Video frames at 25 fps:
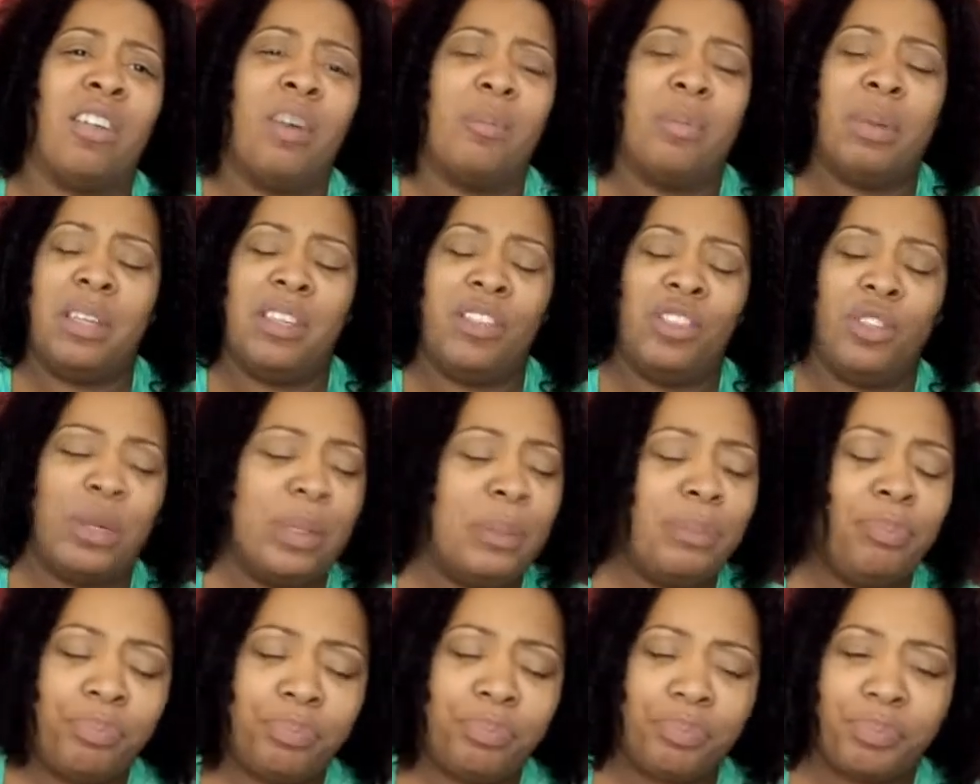up in the joint."
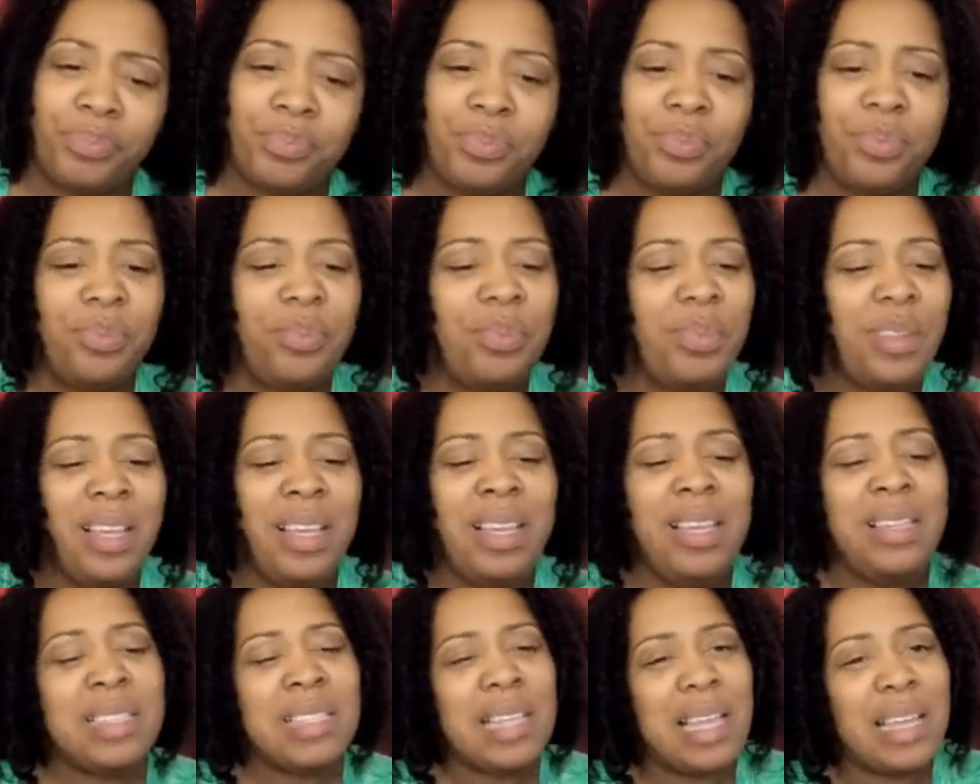
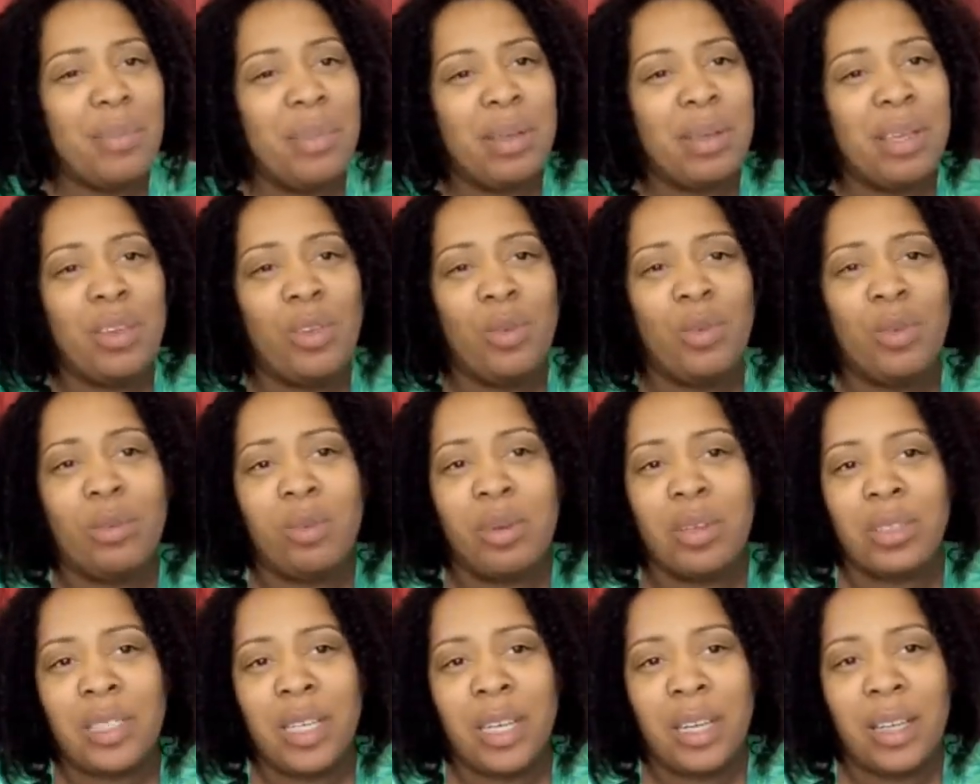He's like, "I'm gonna give you one
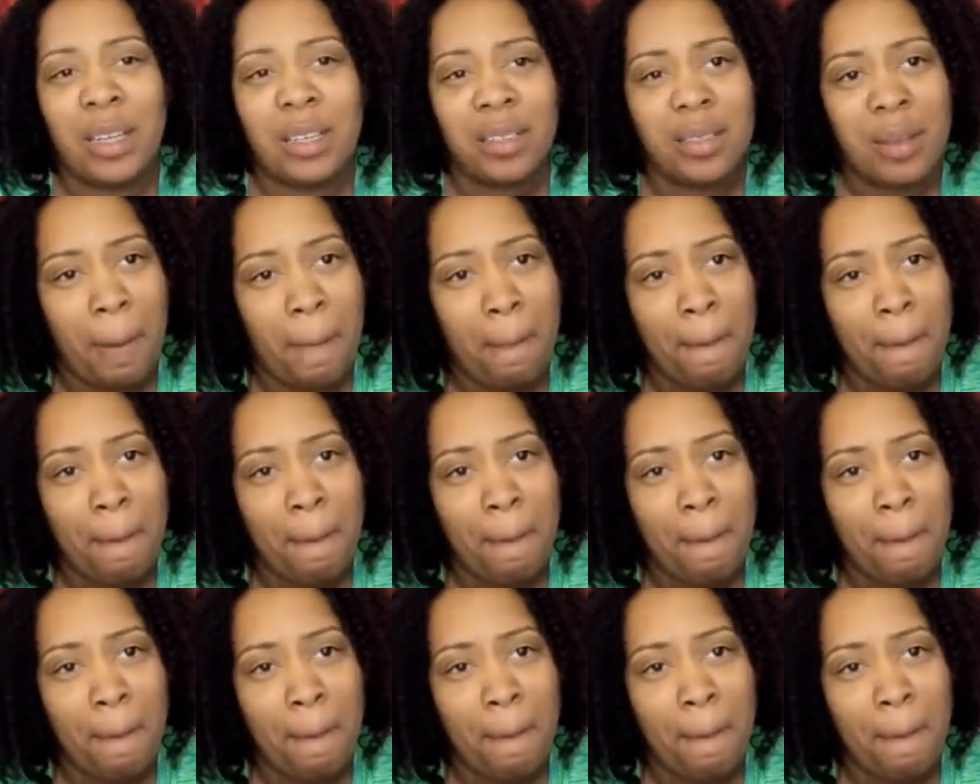more chance.